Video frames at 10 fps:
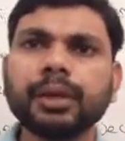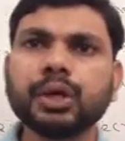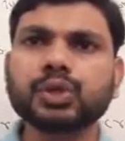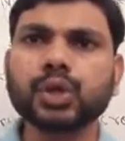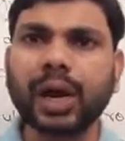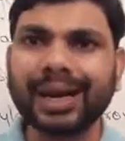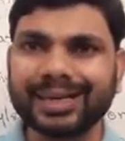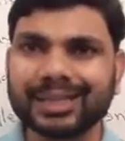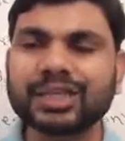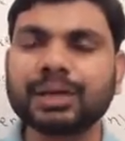so
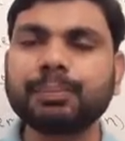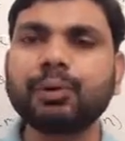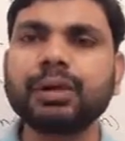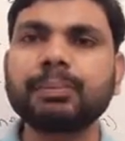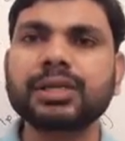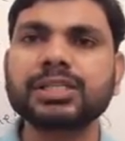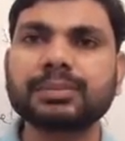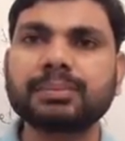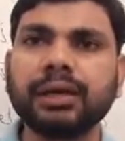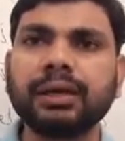addition polymers
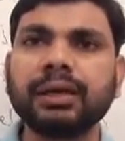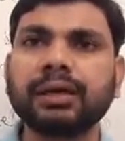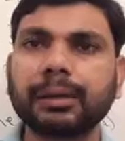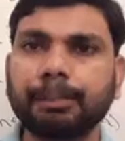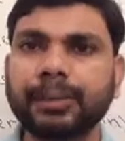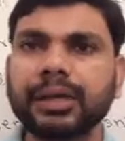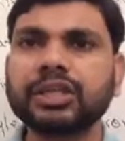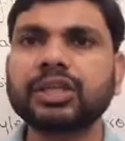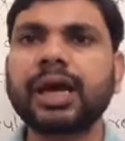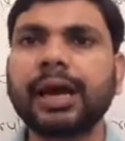mean
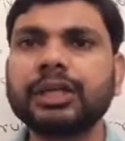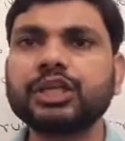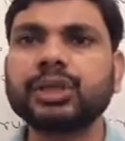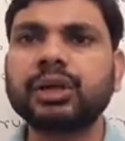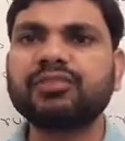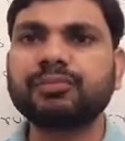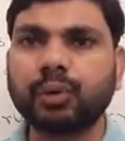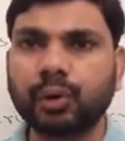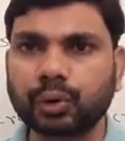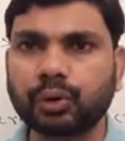repeated addition of
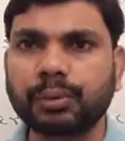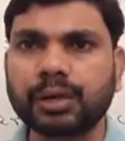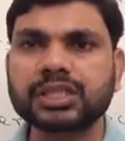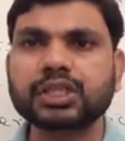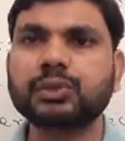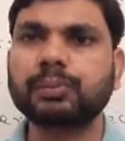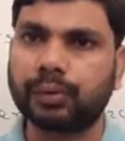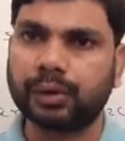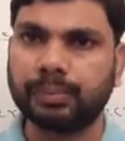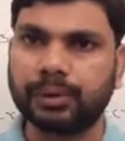monomers to
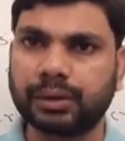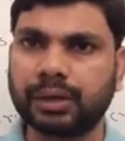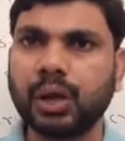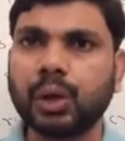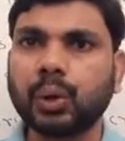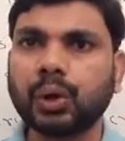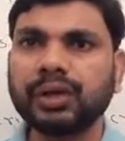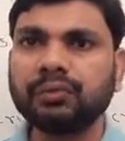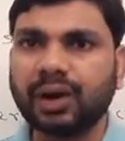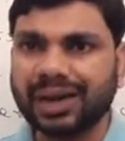polymer.
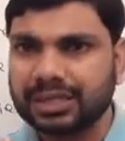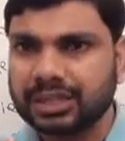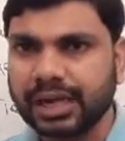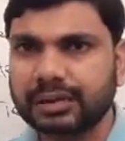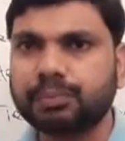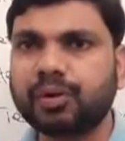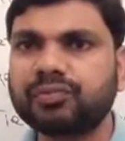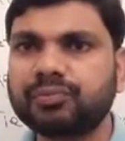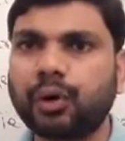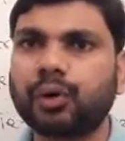Only one type
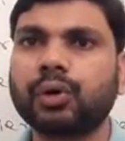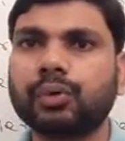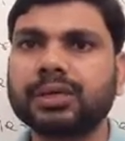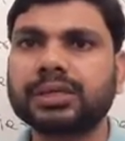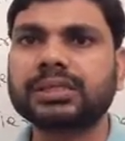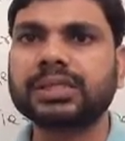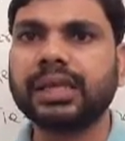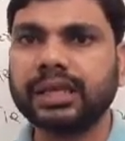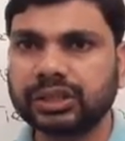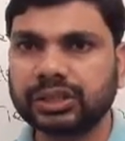of monomers,
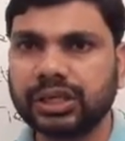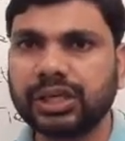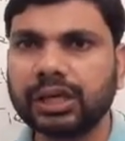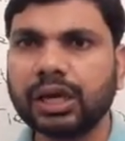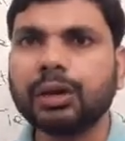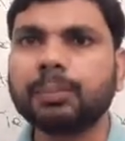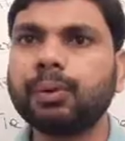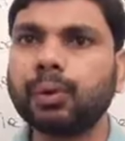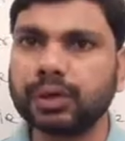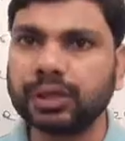ethene,
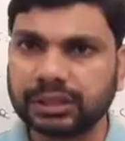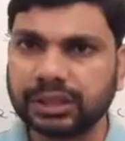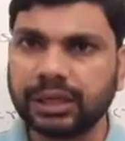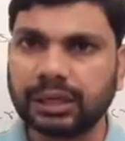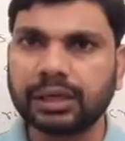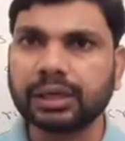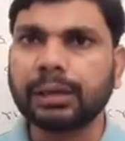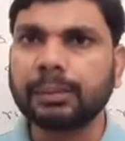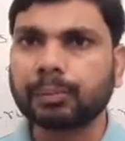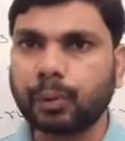
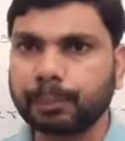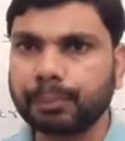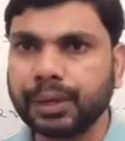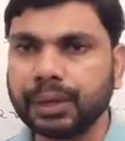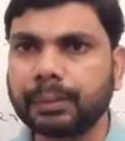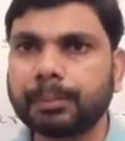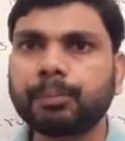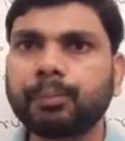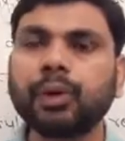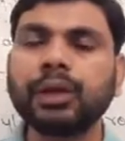polythene, propene,
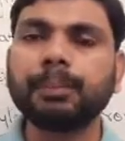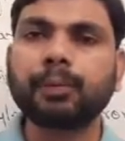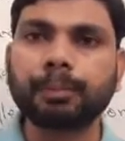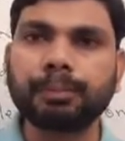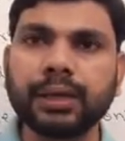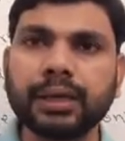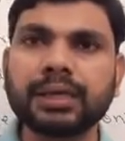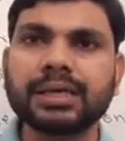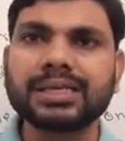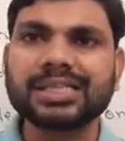
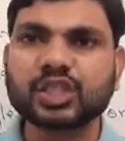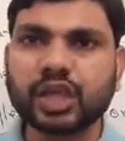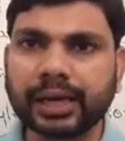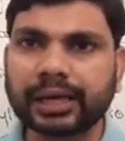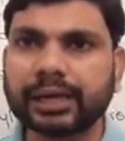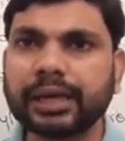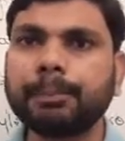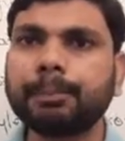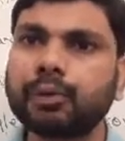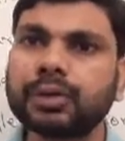polypropene,
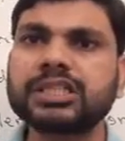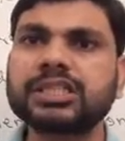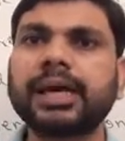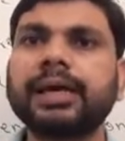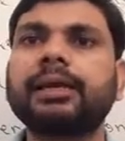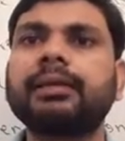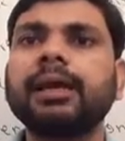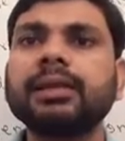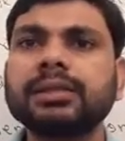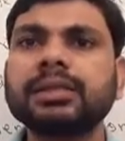styrene,
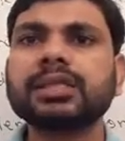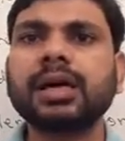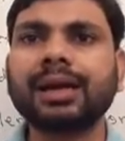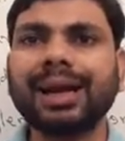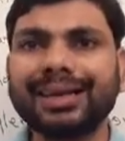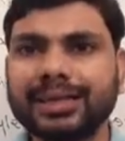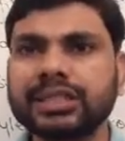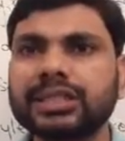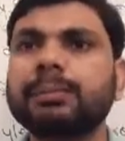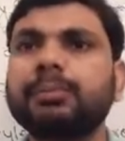polystyrene. These are
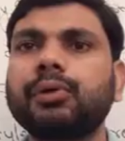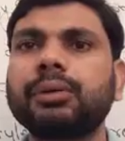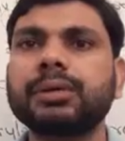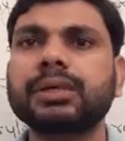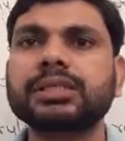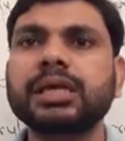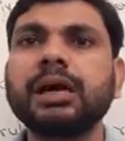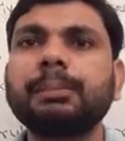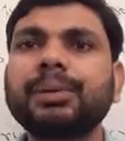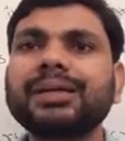addition polymers.
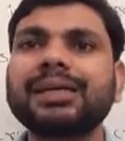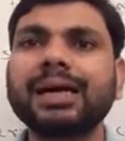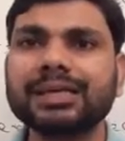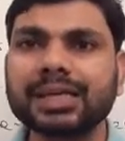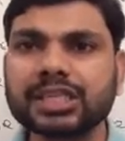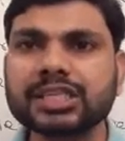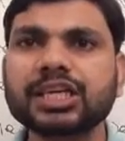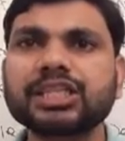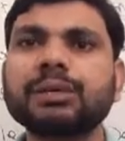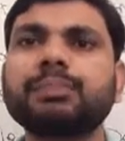But
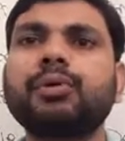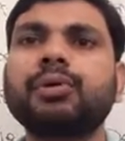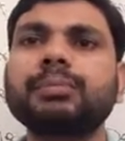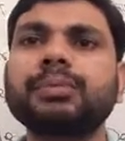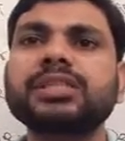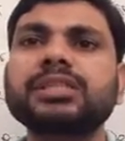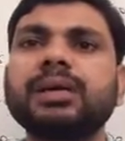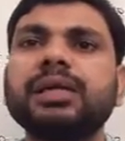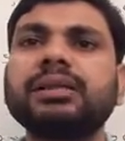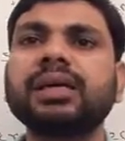condensation polymers
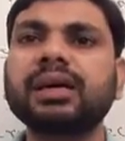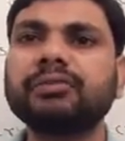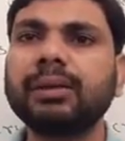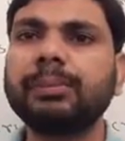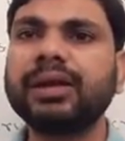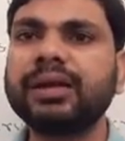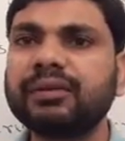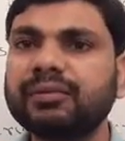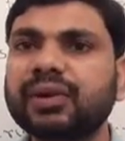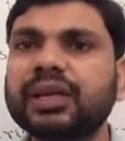mean there will be
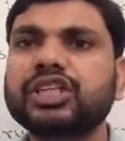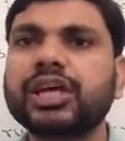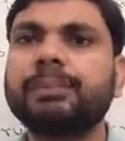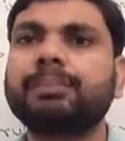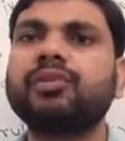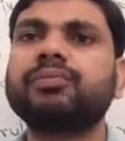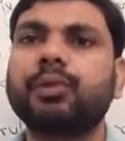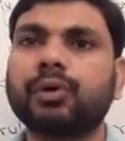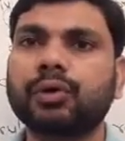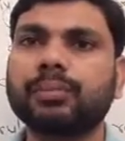different type of
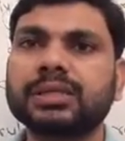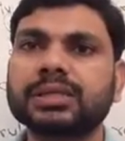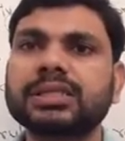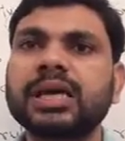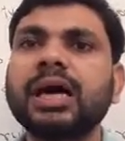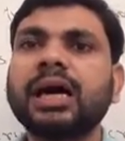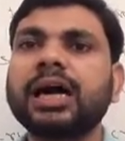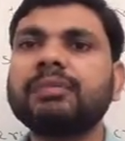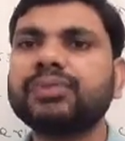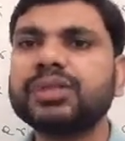monomers,
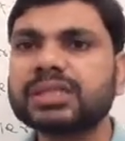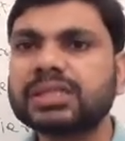and these